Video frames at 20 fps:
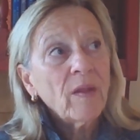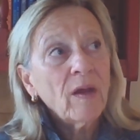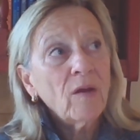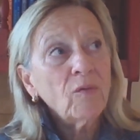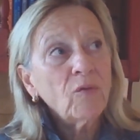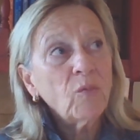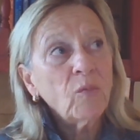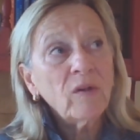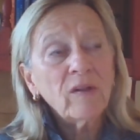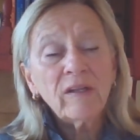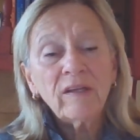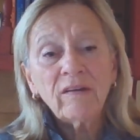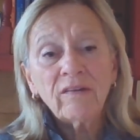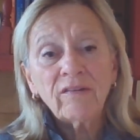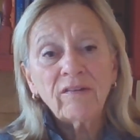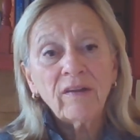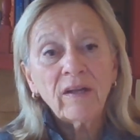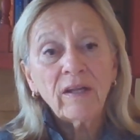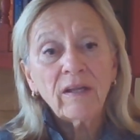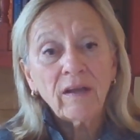I was willing to
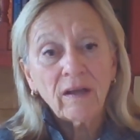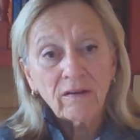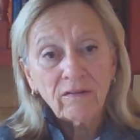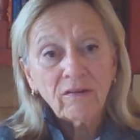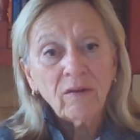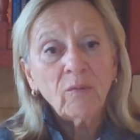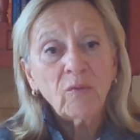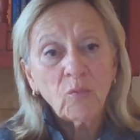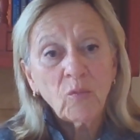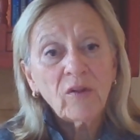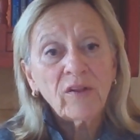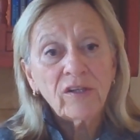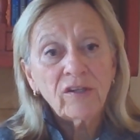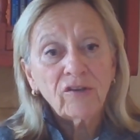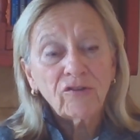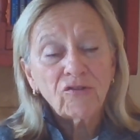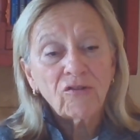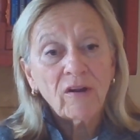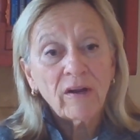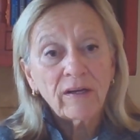say yes. I was willing
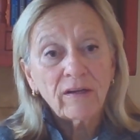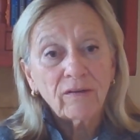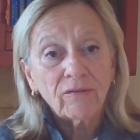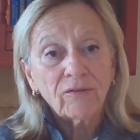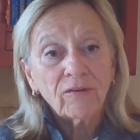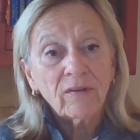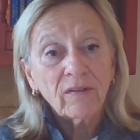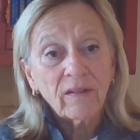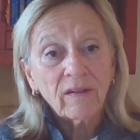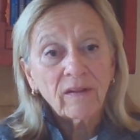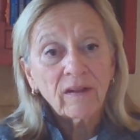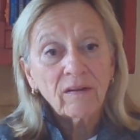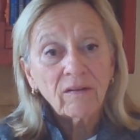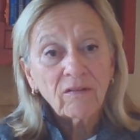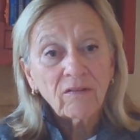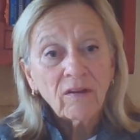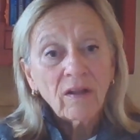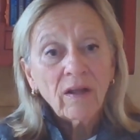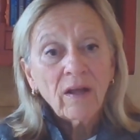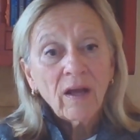to try different
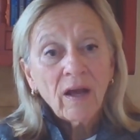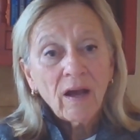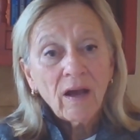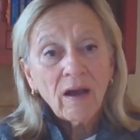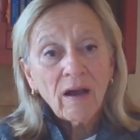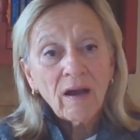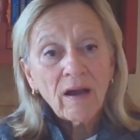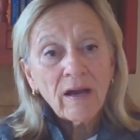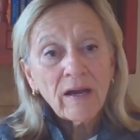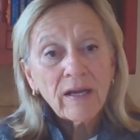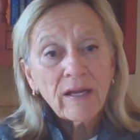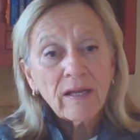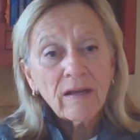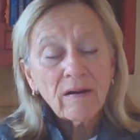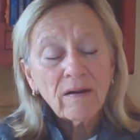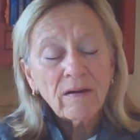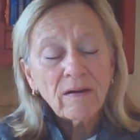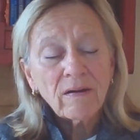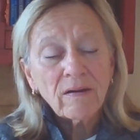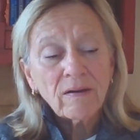things. I
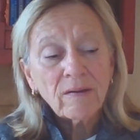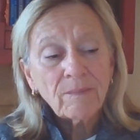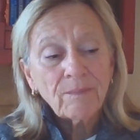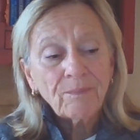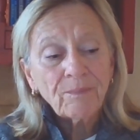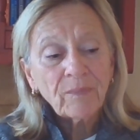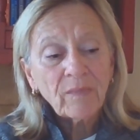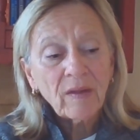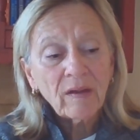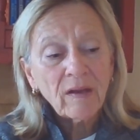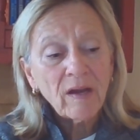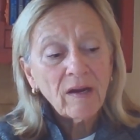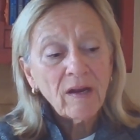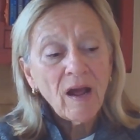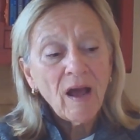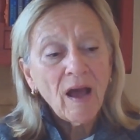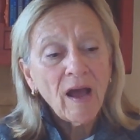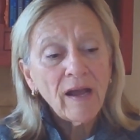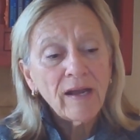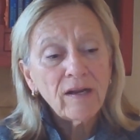got
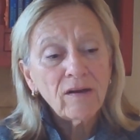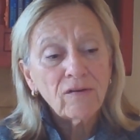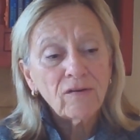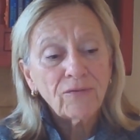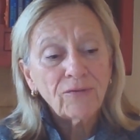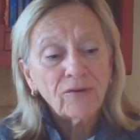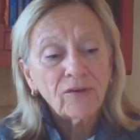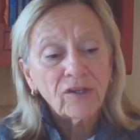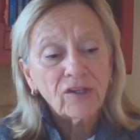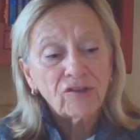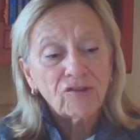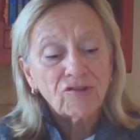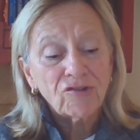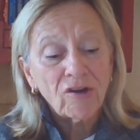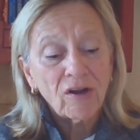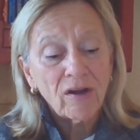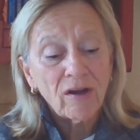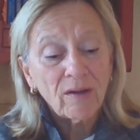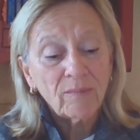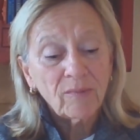hired for a
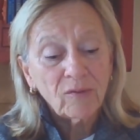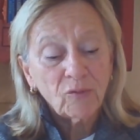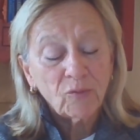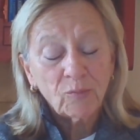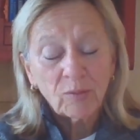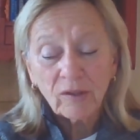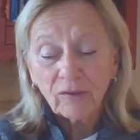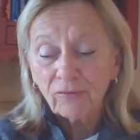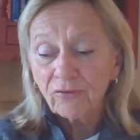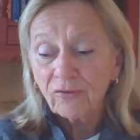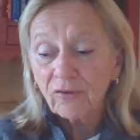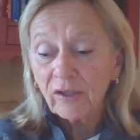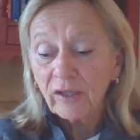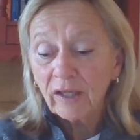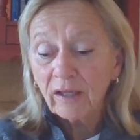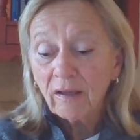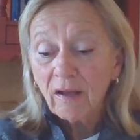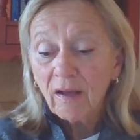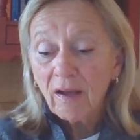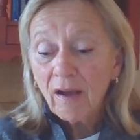job. It's pretty
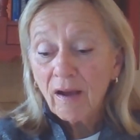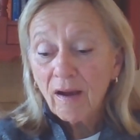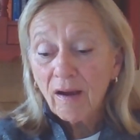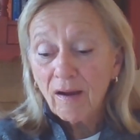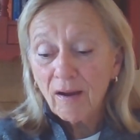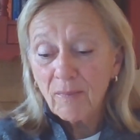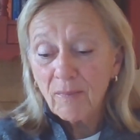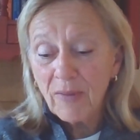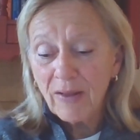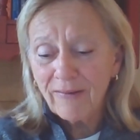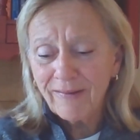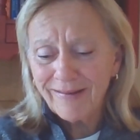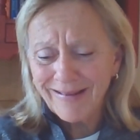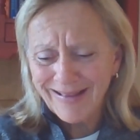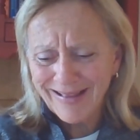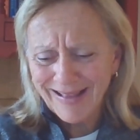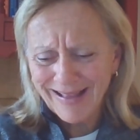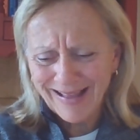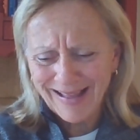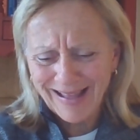funny. I
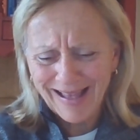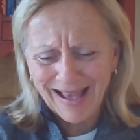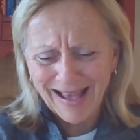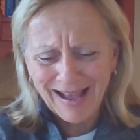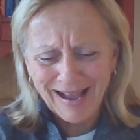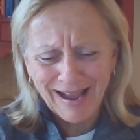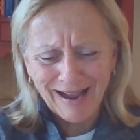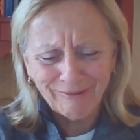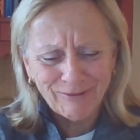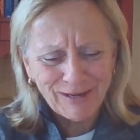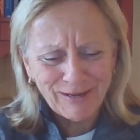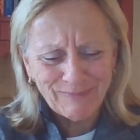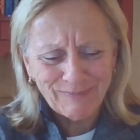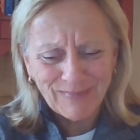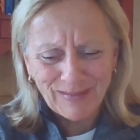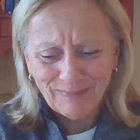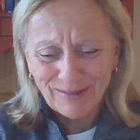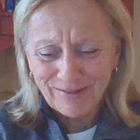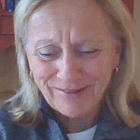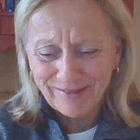
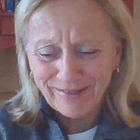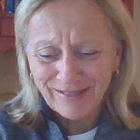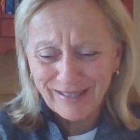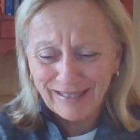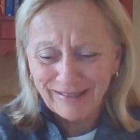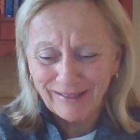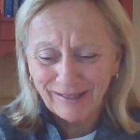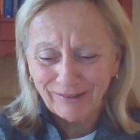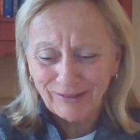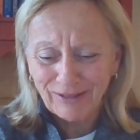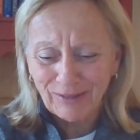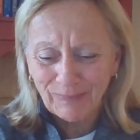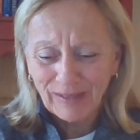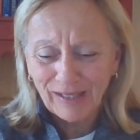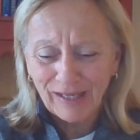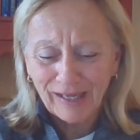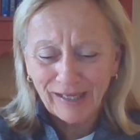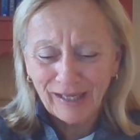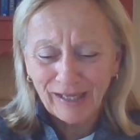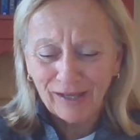remember sitting there at the
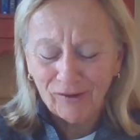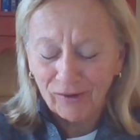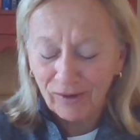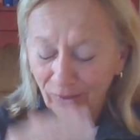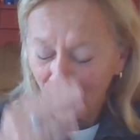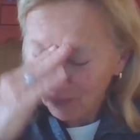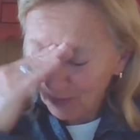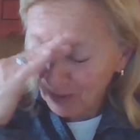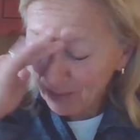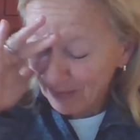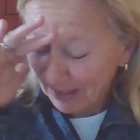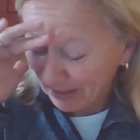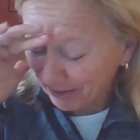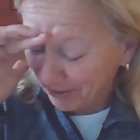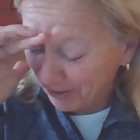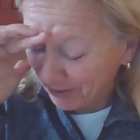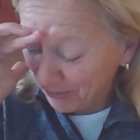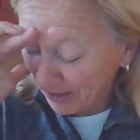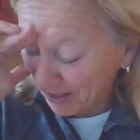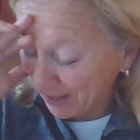beginning going, what am I
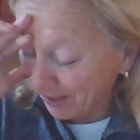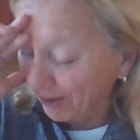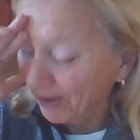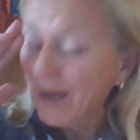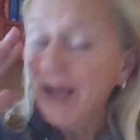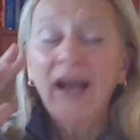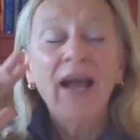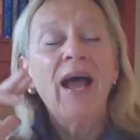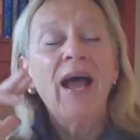doing here?